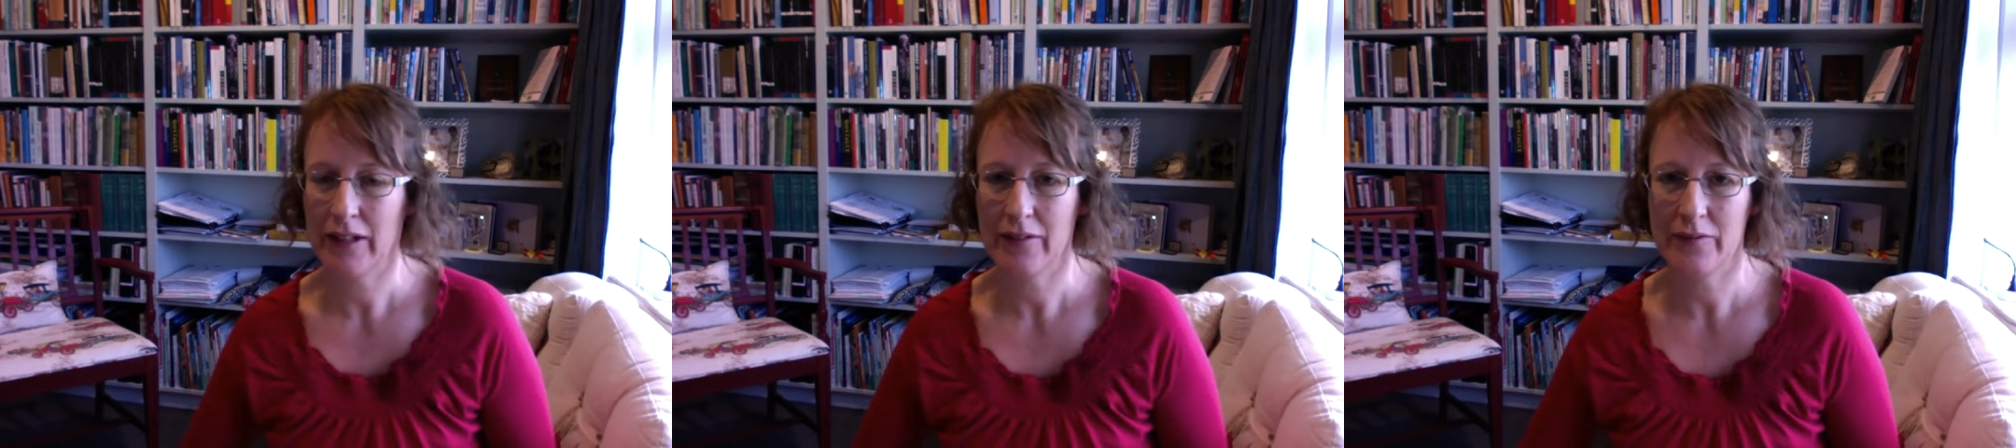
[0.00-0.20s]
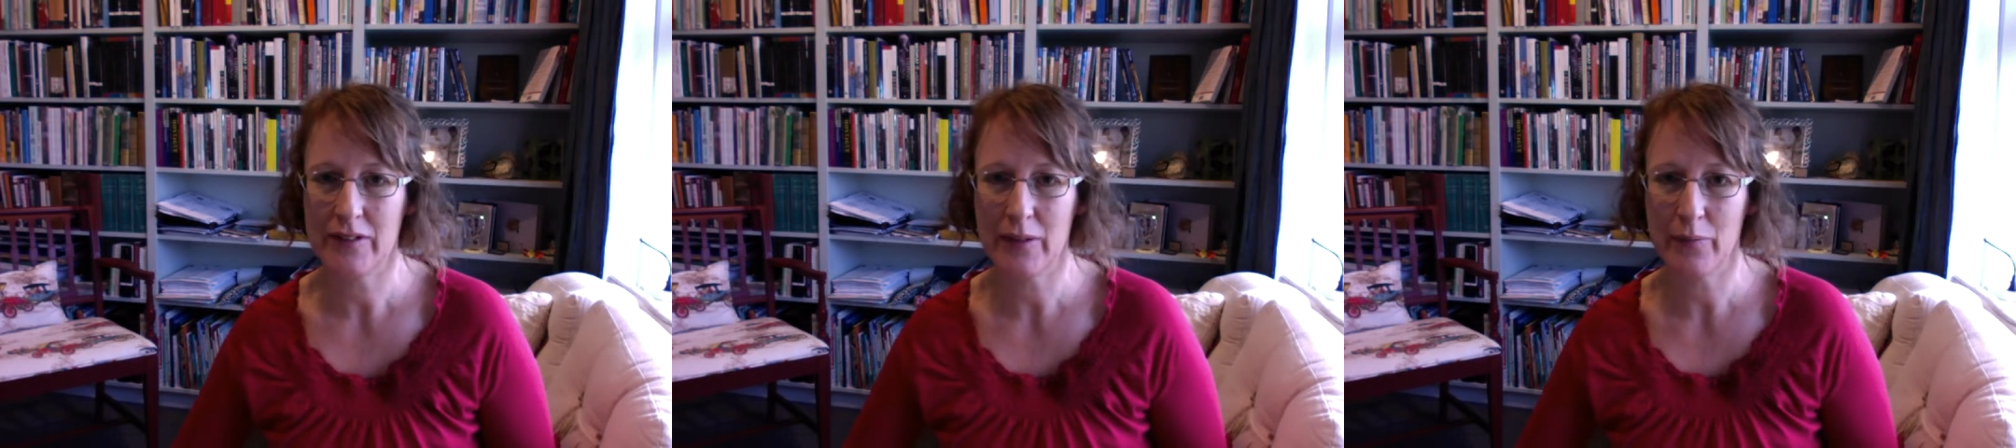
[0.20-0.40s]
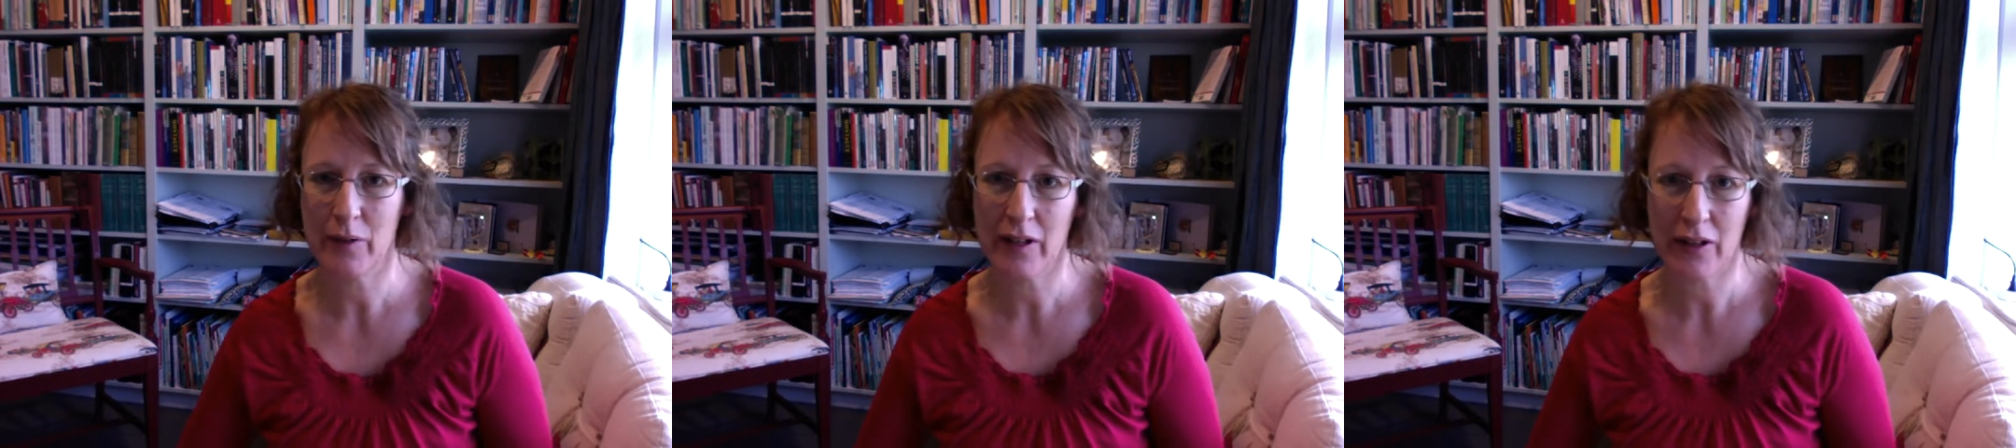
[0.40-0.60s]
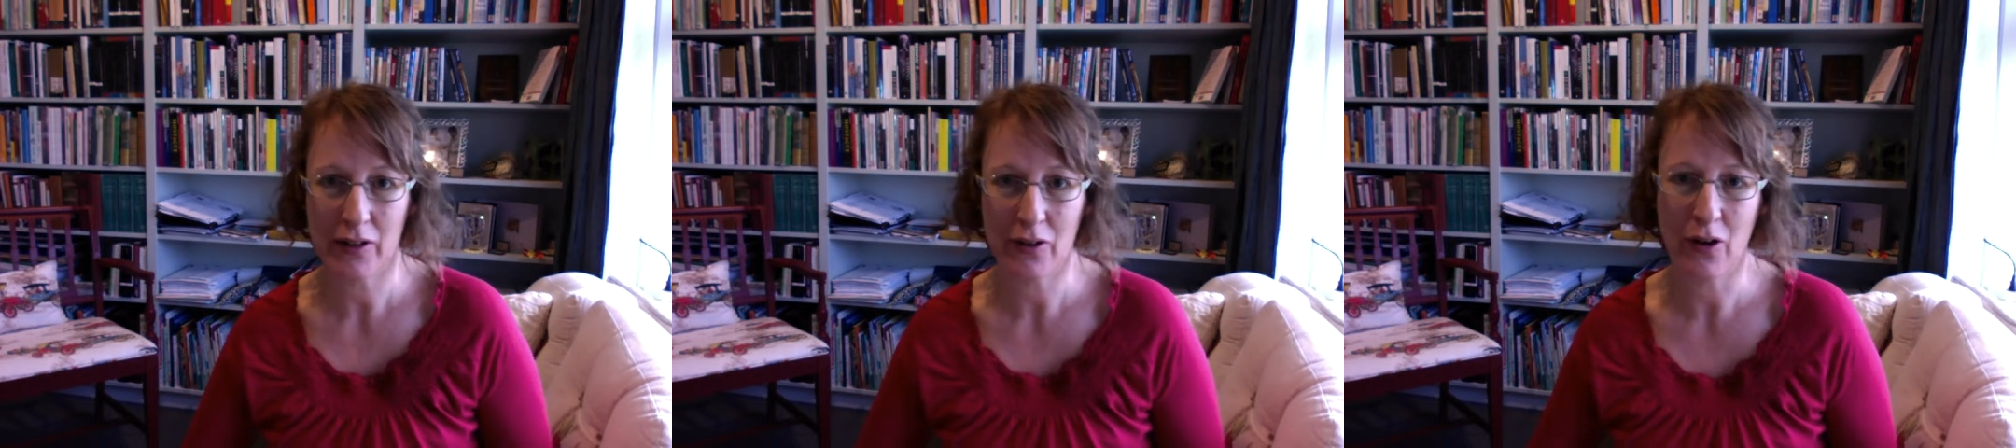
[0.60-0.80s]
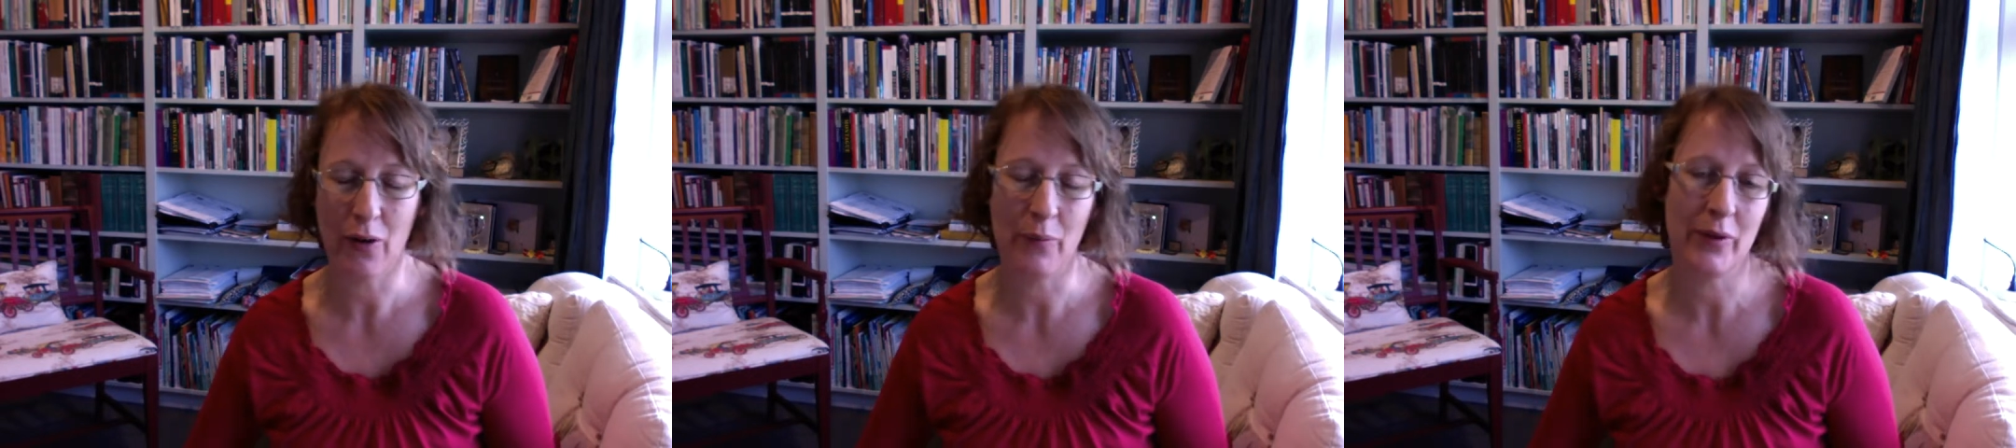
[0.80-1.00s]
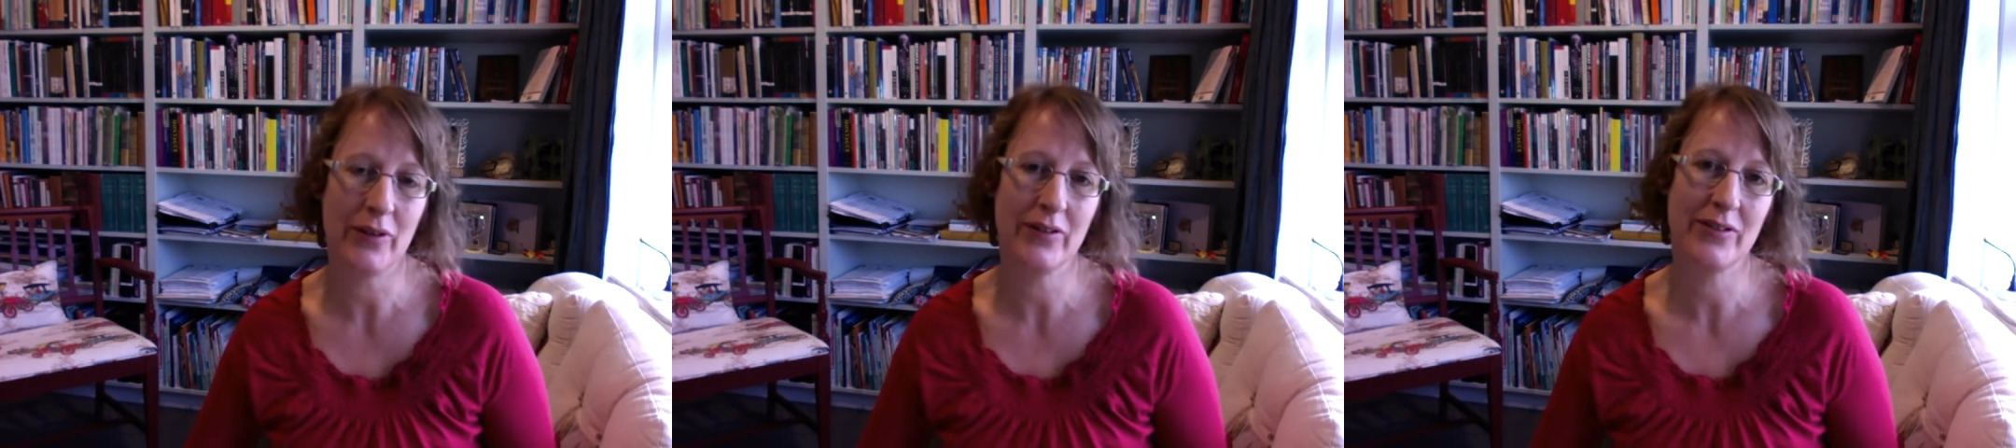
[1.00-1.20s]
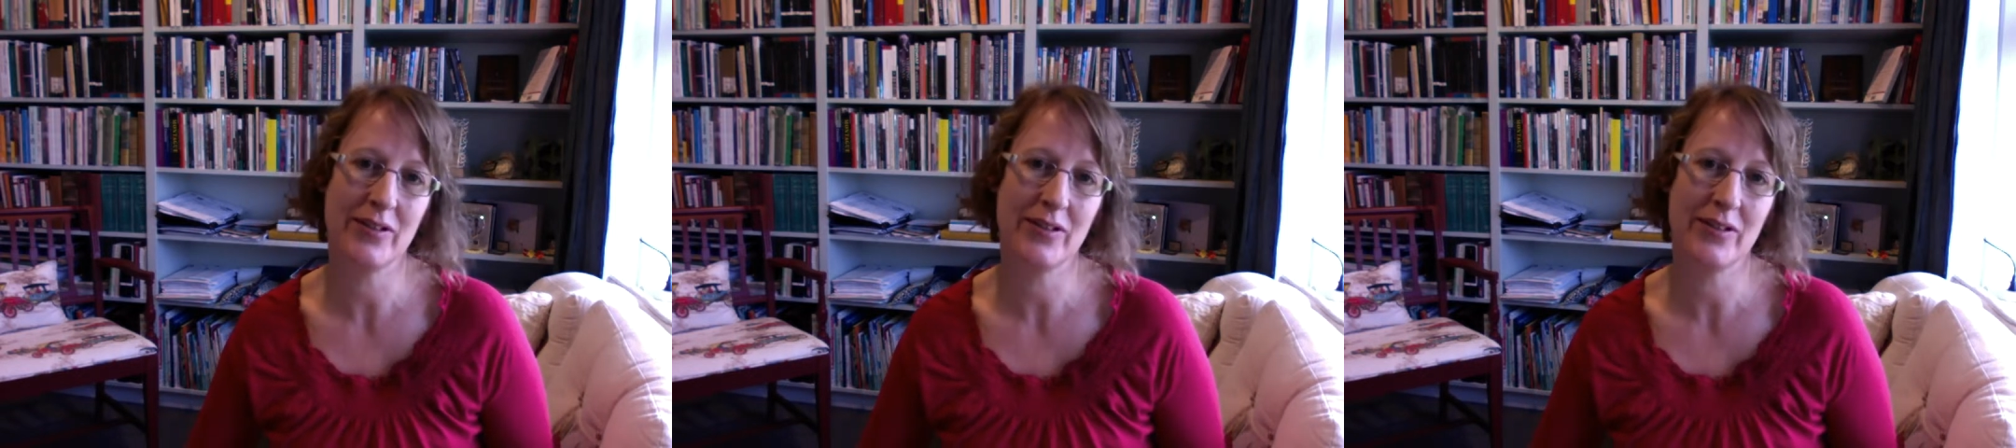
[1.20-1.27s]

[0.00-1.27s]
have something in common.